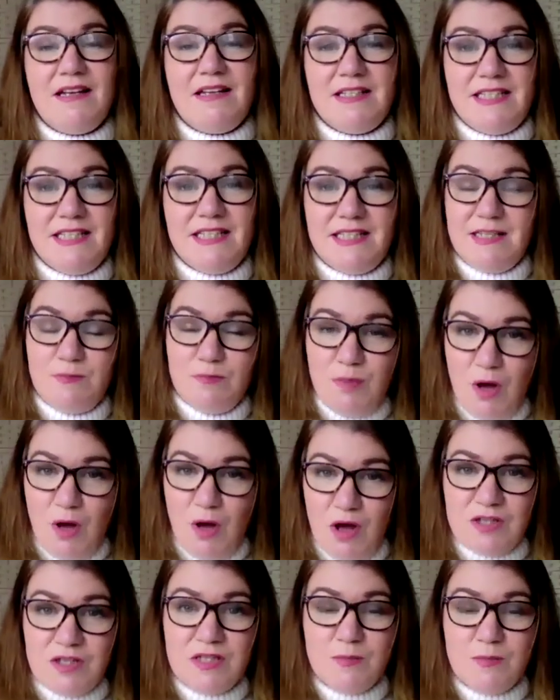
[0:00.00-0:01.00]
because it's
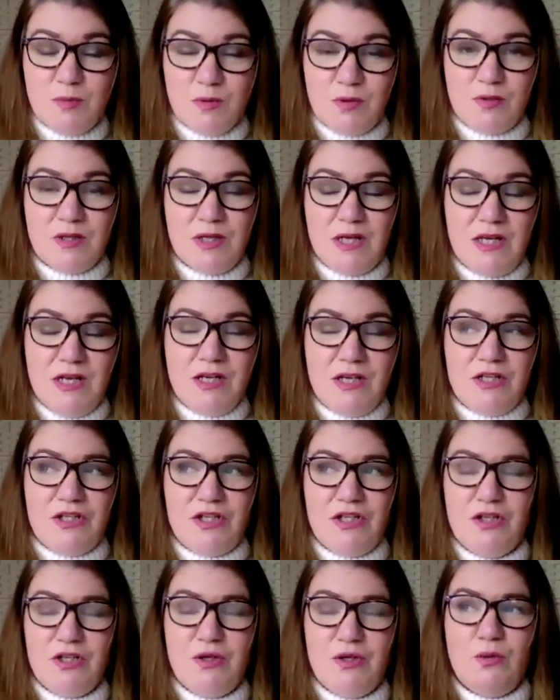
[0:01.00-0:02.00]
impossible
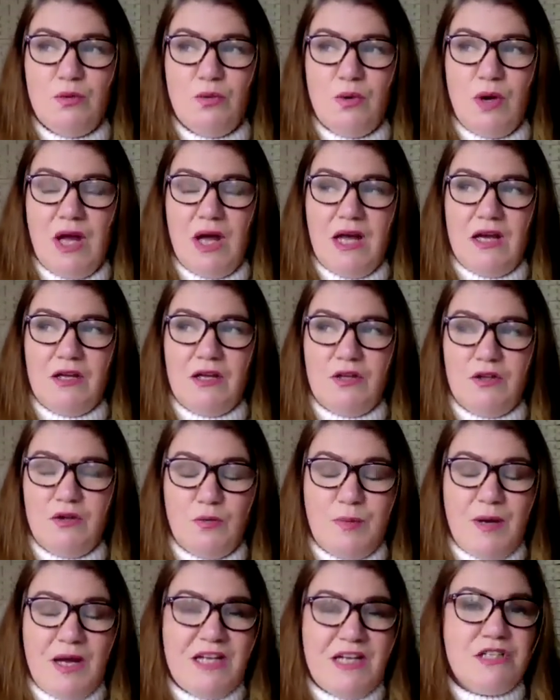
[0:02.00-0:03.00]
to
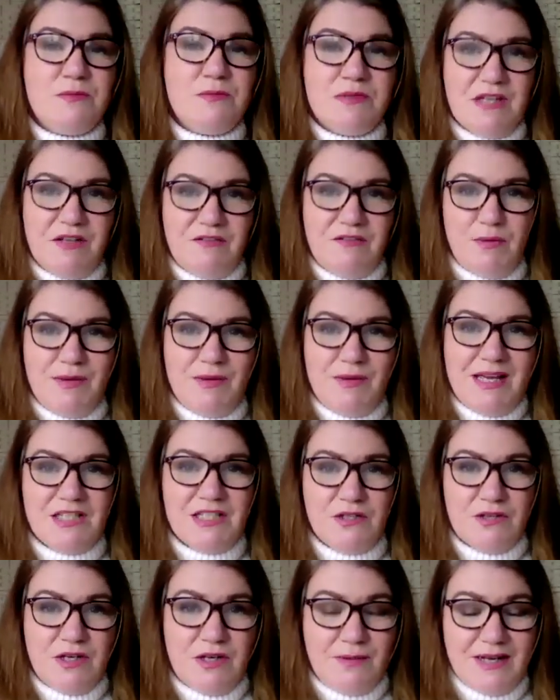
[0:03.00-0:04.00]
your pendulum to give you a
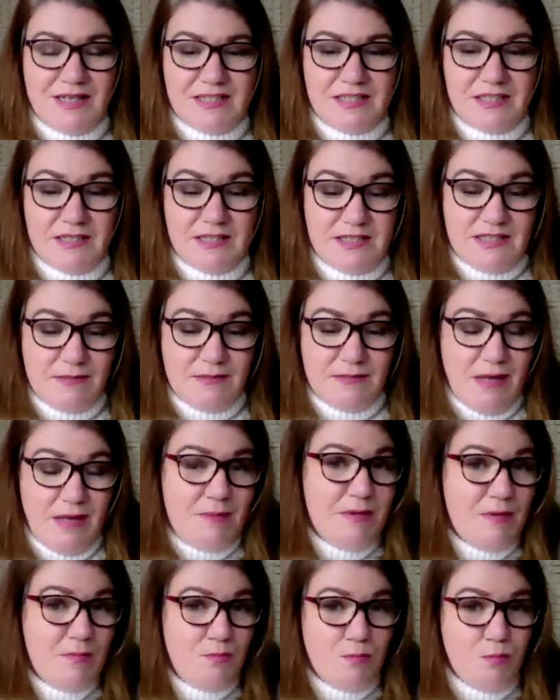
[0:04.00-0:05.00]
yes or no answer, because there
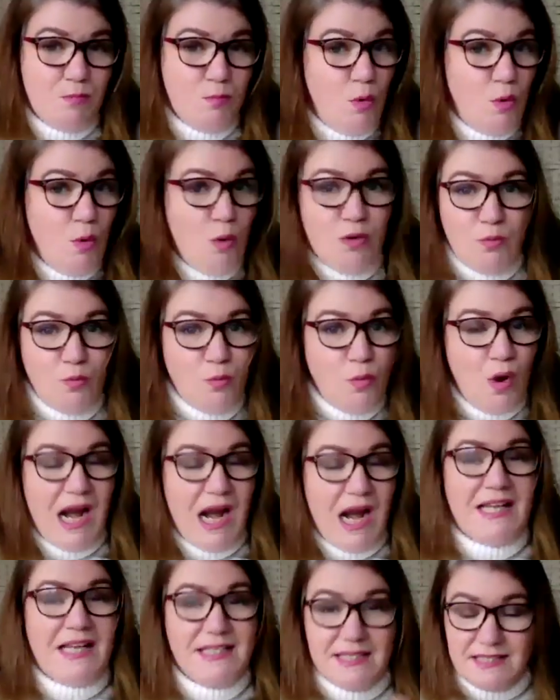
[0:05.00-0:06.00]
may be more than
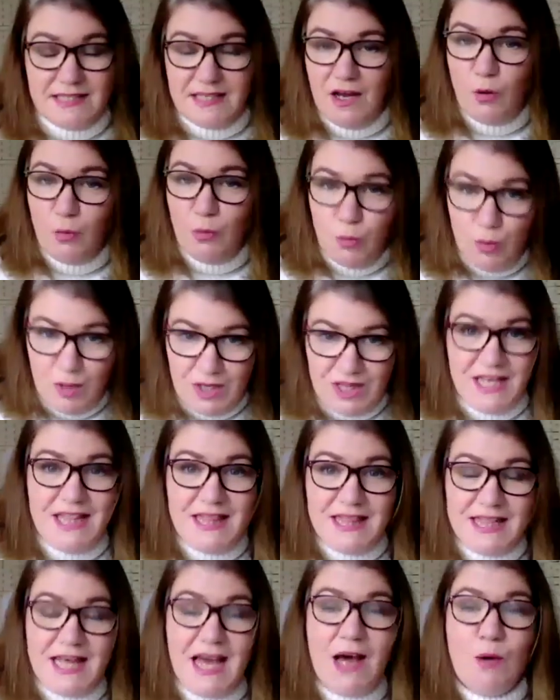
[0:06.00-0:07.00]
one answer
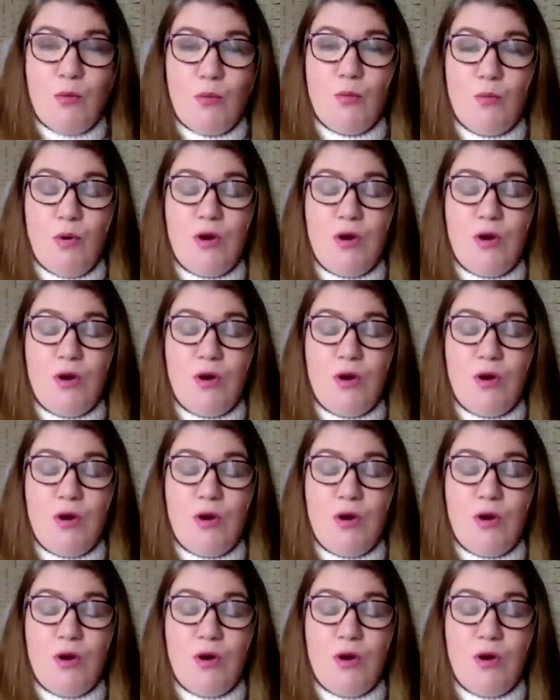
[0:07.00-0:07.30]
within that,